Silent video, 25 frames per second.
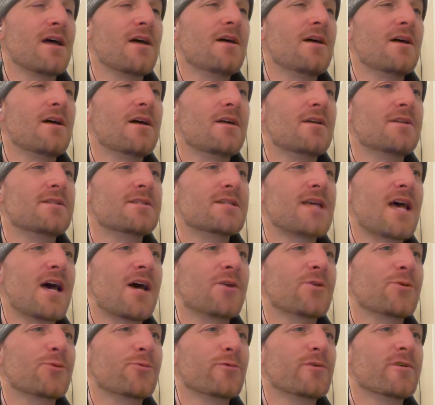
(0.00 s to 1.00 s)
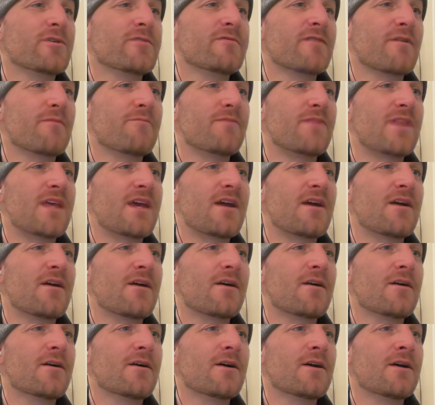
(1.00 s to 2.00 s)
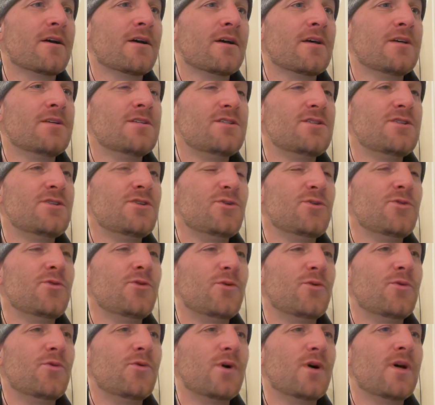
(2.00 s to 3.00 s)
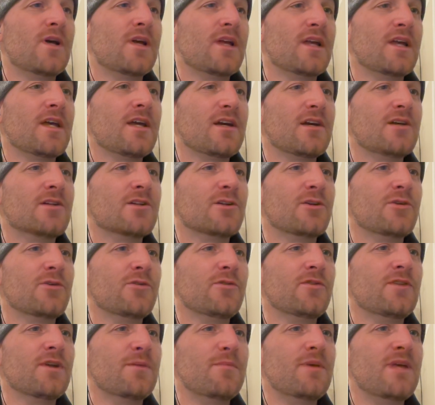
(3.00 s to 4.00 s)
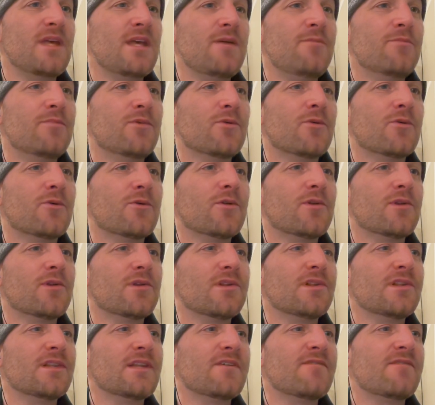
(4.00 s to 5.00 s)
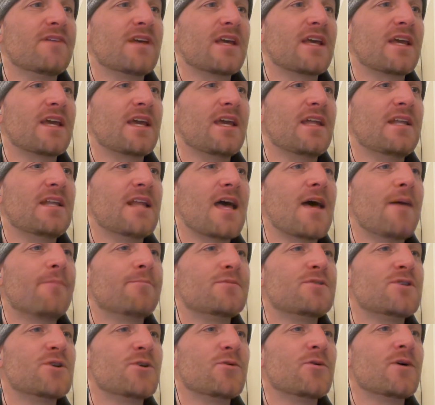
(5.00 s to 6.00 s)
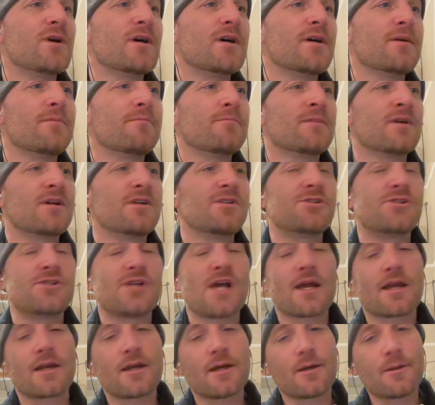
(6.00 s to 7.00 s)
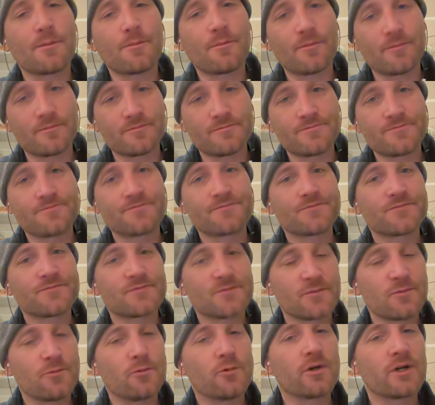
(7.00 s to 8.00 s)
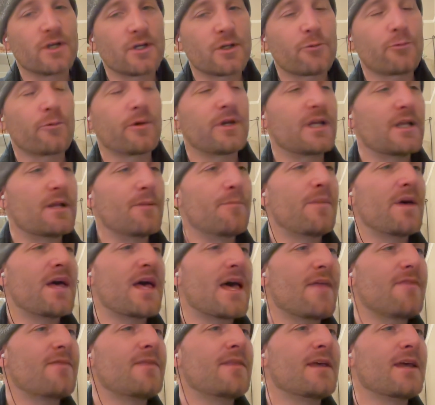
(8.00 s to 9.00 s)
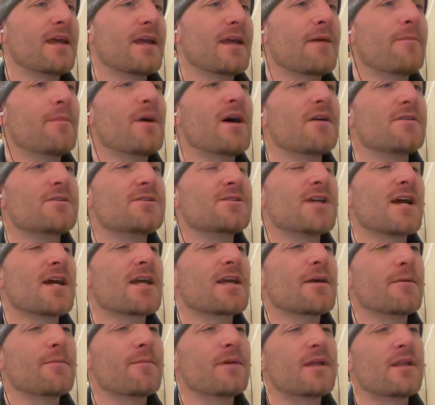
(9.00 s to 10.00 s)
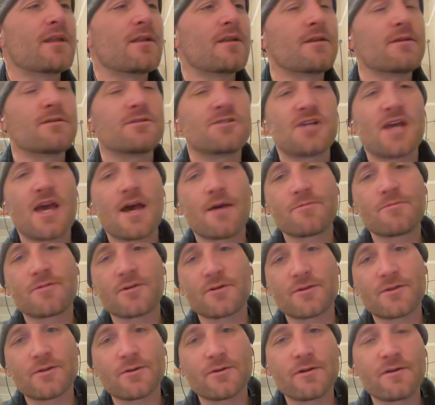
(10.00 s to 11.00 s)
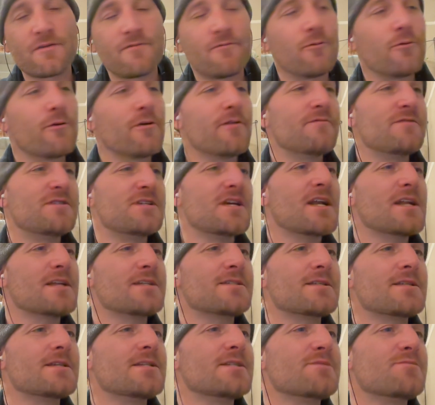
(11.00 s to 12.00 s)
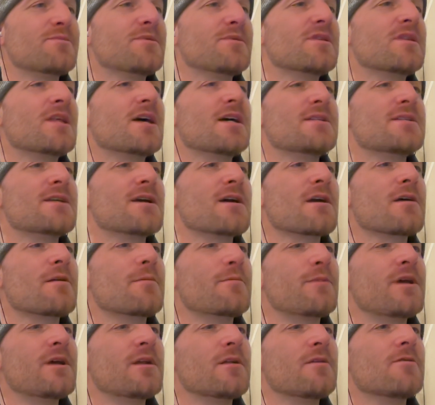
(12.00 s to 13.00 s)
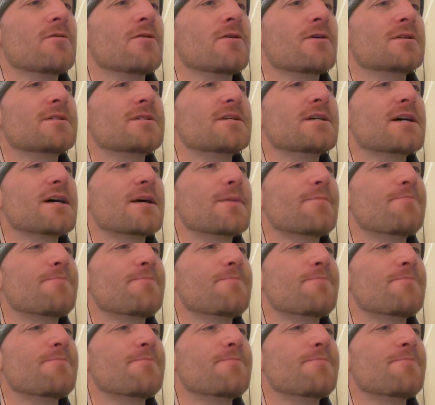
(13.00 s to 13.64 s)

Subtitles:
southward from there to include the people living in Eptua. Shechem, we're going to read a bad thing about Shechem in chapter 34 of Genesis, but that's not going to be in a long time.